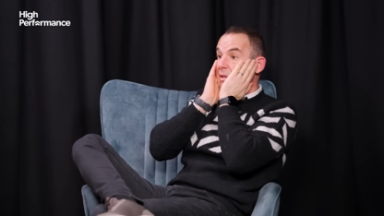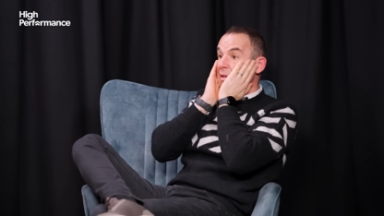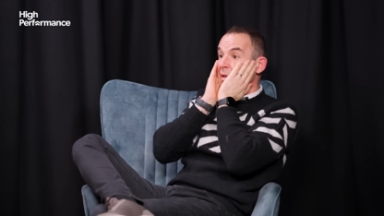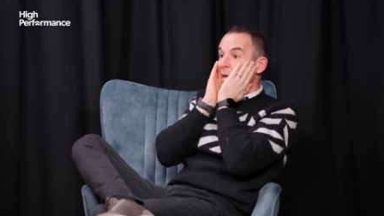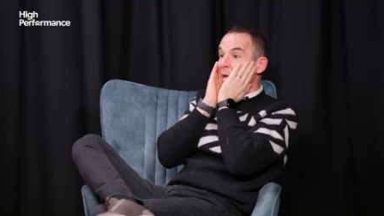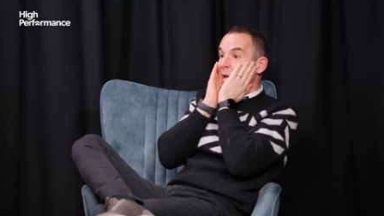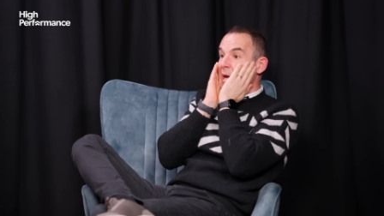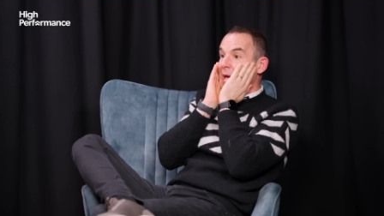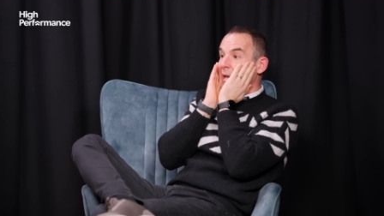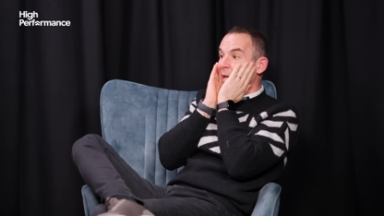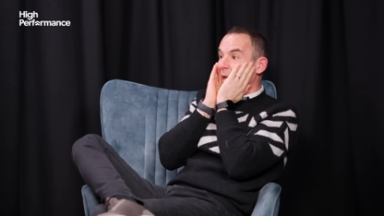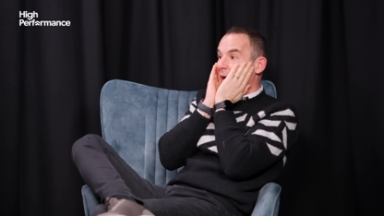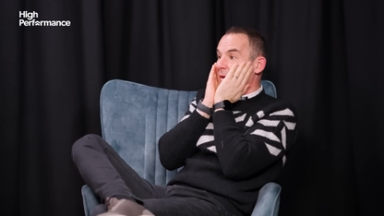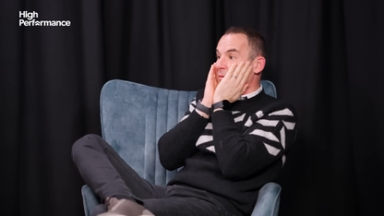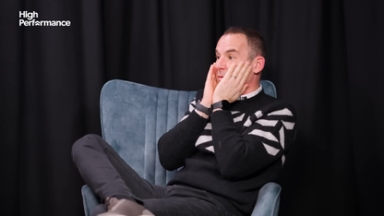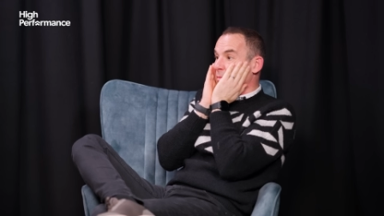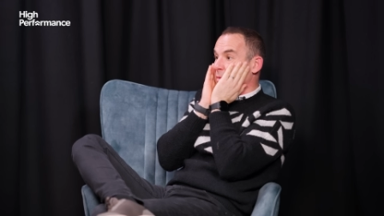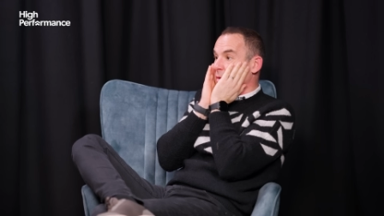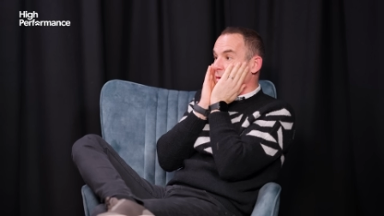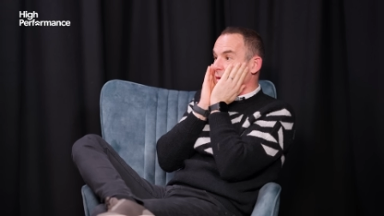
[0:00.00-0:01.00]
And, and
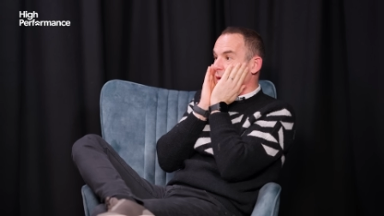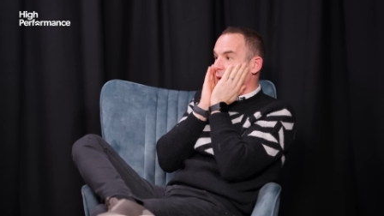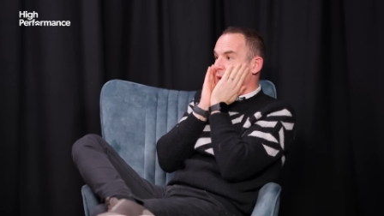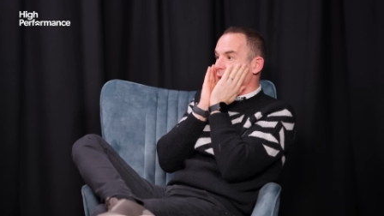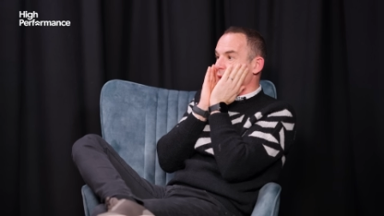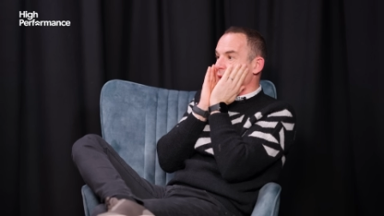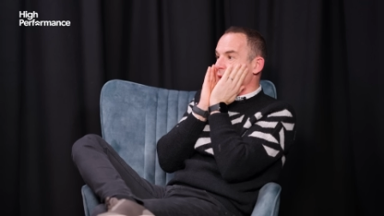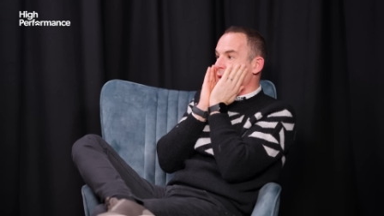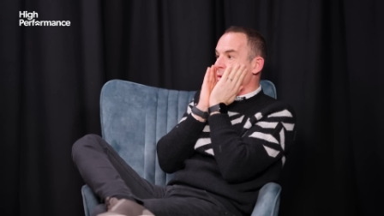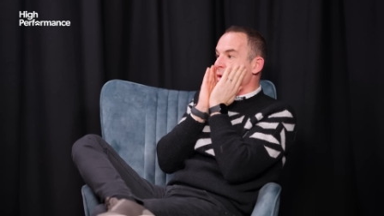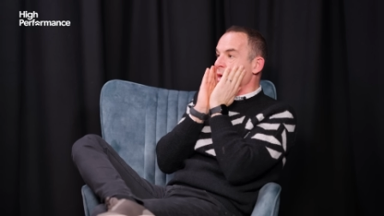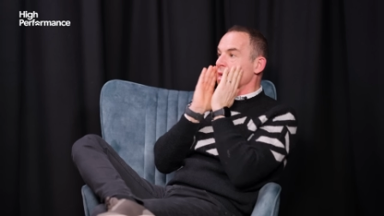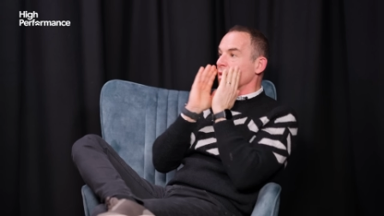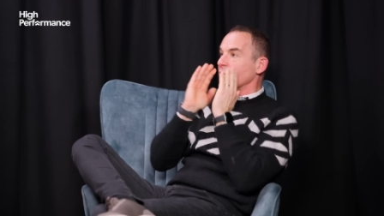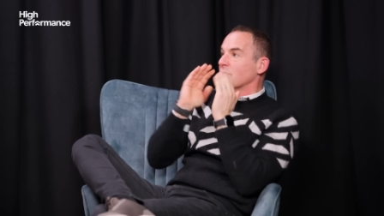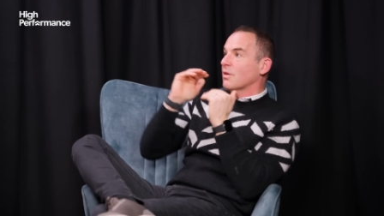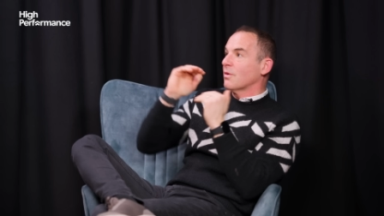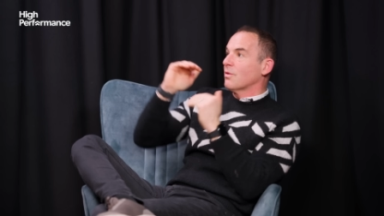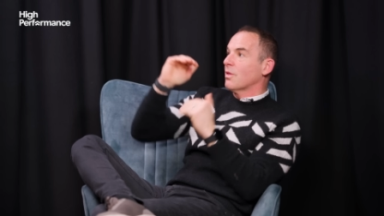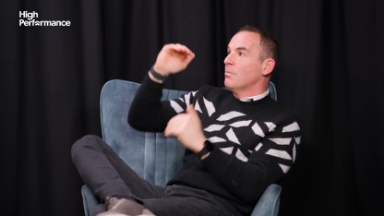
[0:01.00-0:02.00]
everyone, you know,
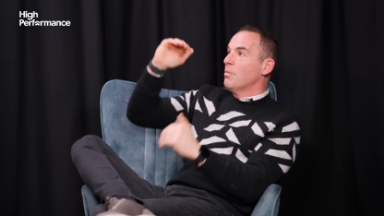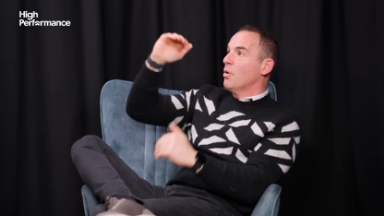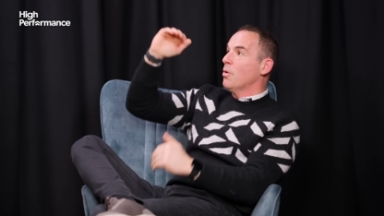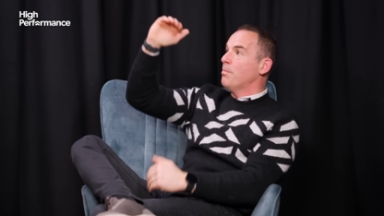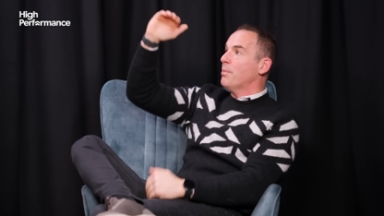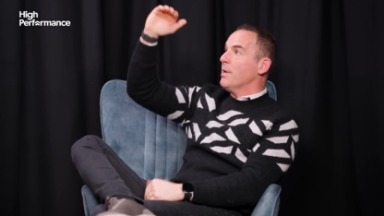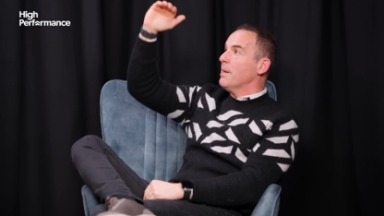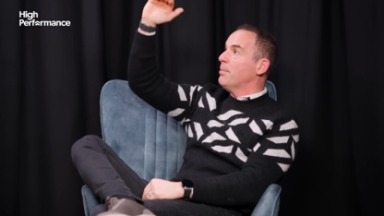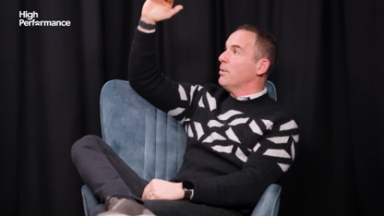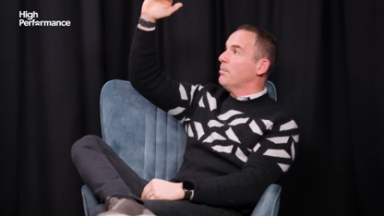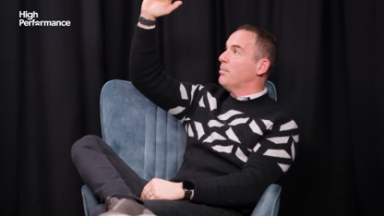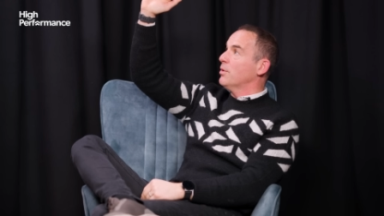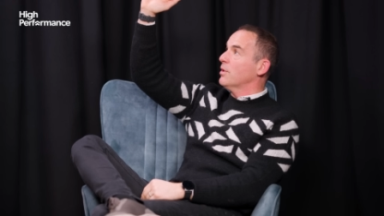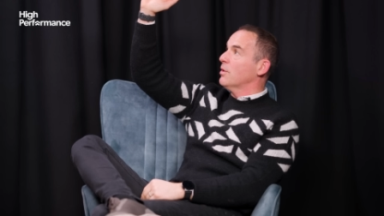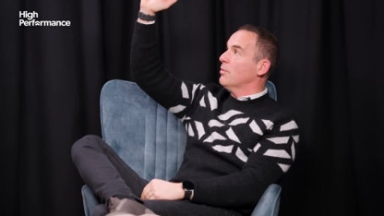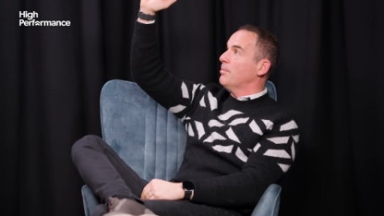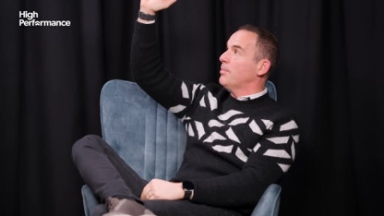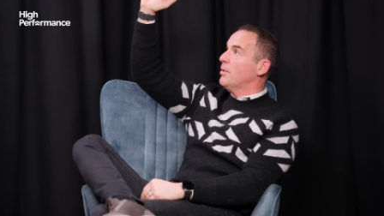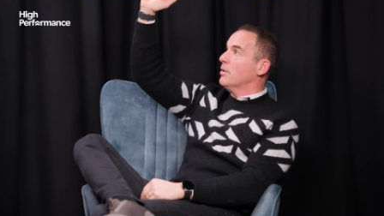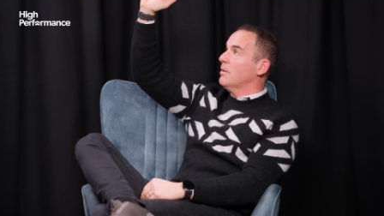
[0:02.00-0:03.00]
so the more people put
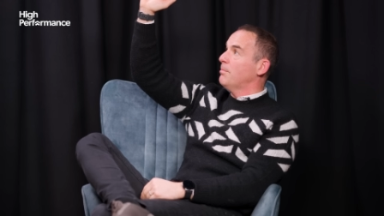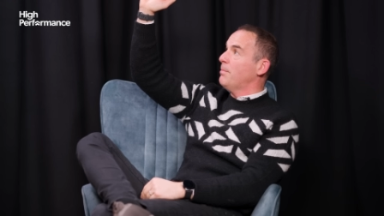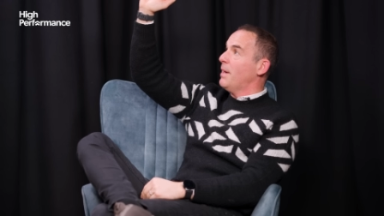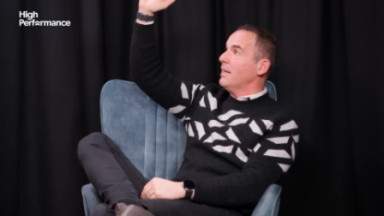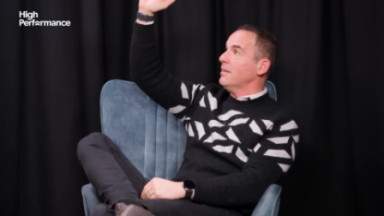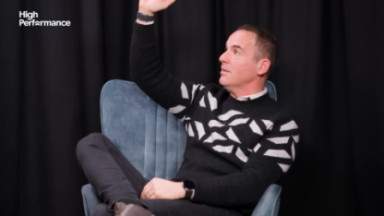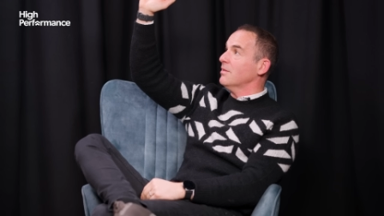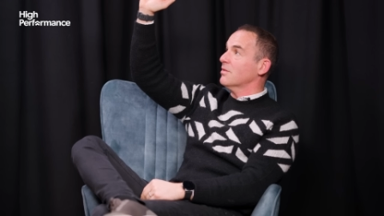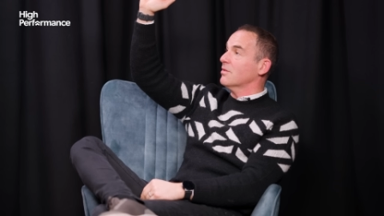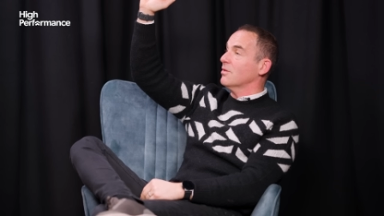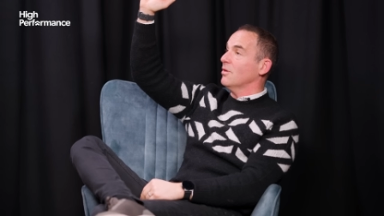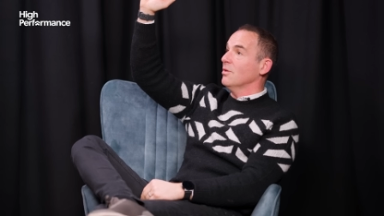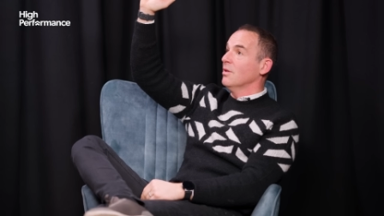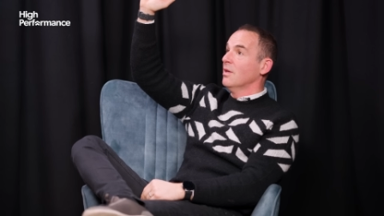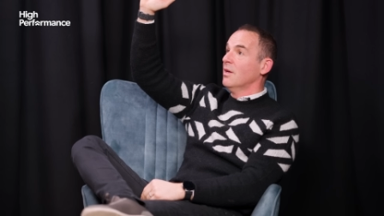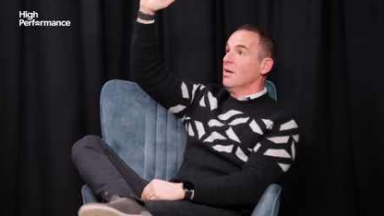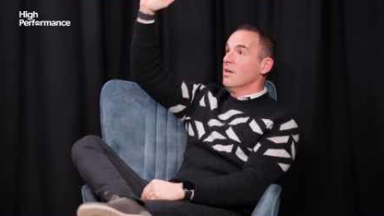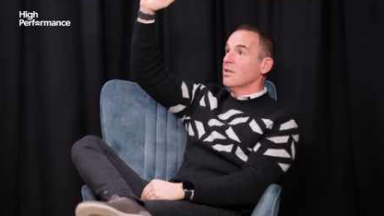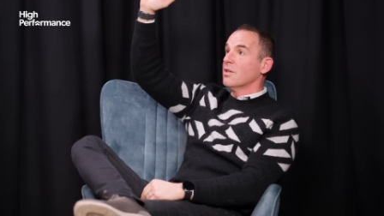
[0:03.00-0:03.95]
you up on a pedestal,